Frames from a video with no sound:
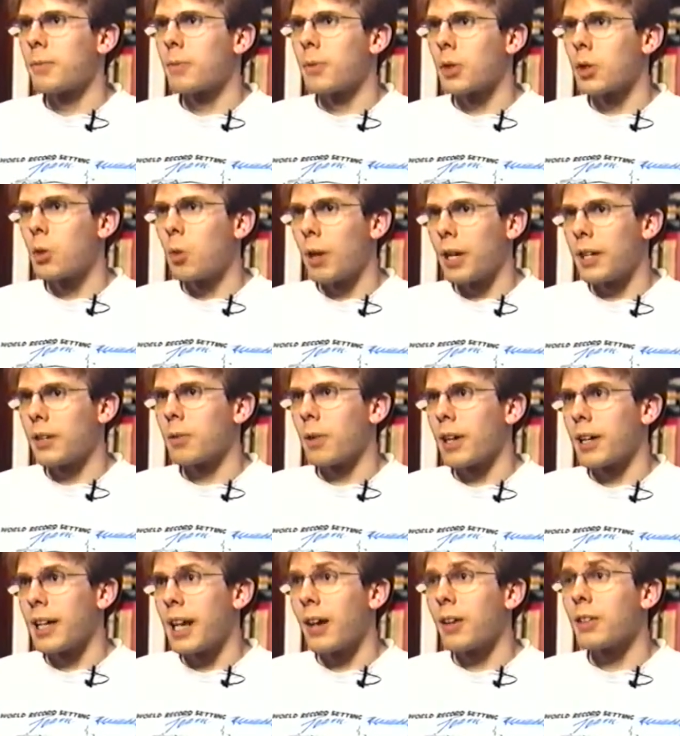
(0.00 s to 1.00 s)
for Quake
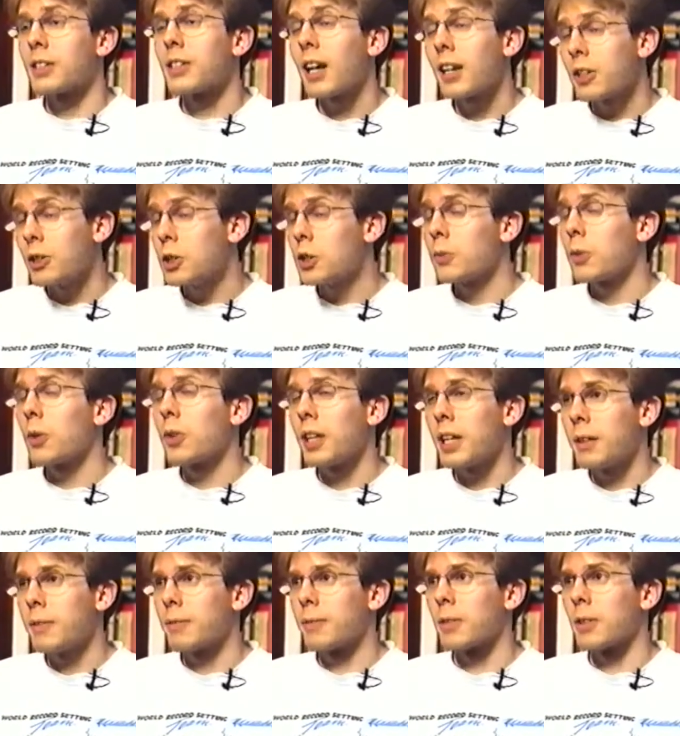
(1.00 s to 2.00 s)
right now. It's not a useful
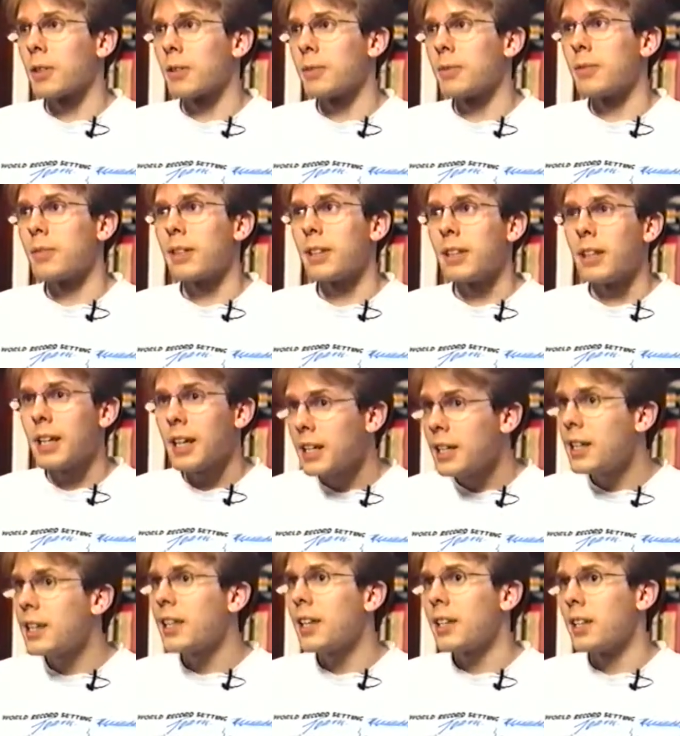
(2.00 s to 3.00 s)
thing for
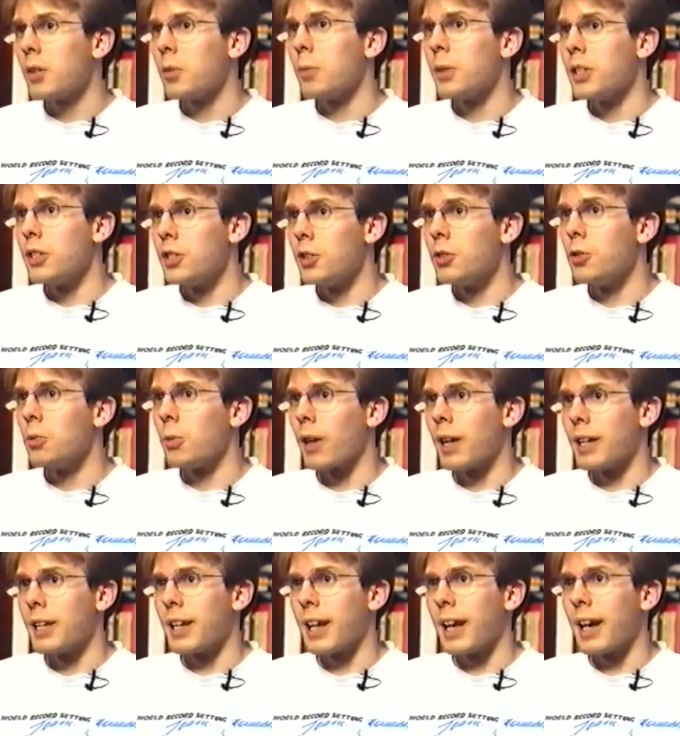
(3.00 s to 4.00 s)
anything that we do
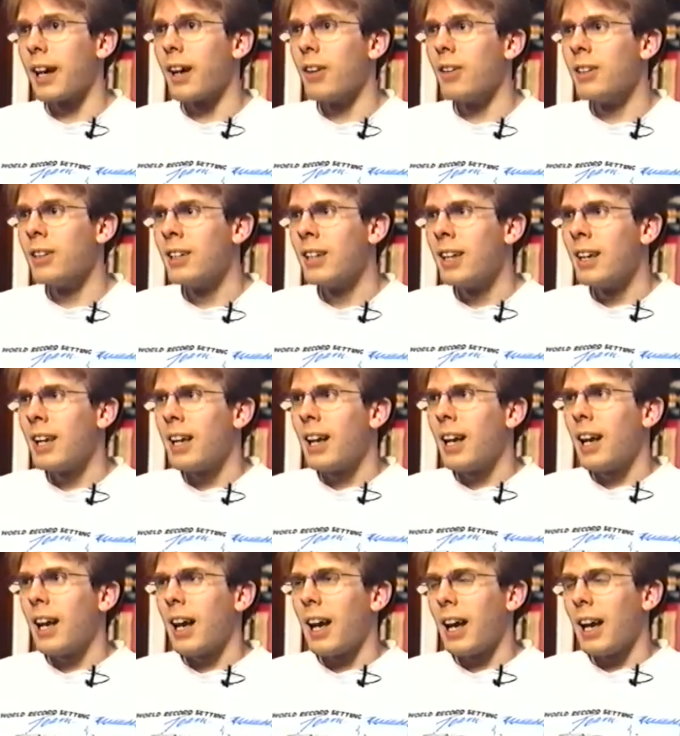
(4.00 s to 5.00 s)
right now.
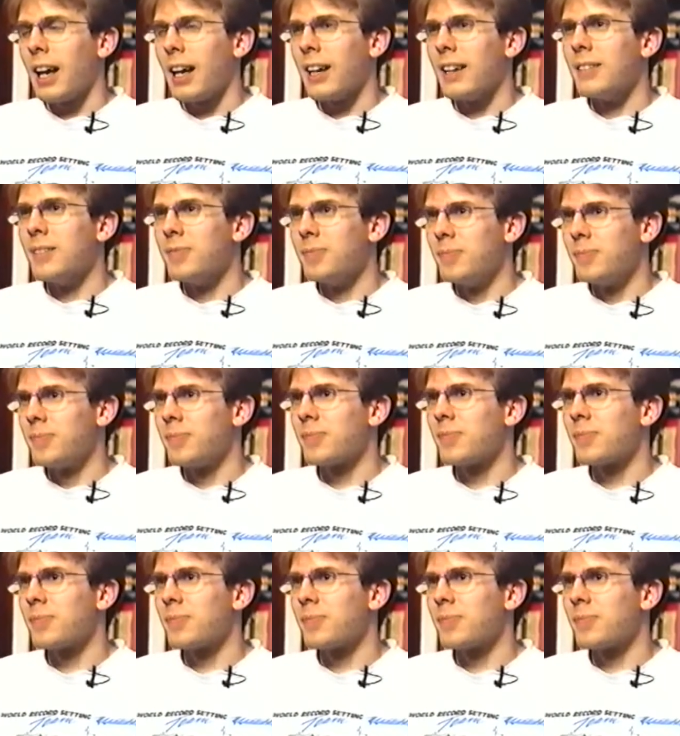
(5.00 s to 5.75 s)
And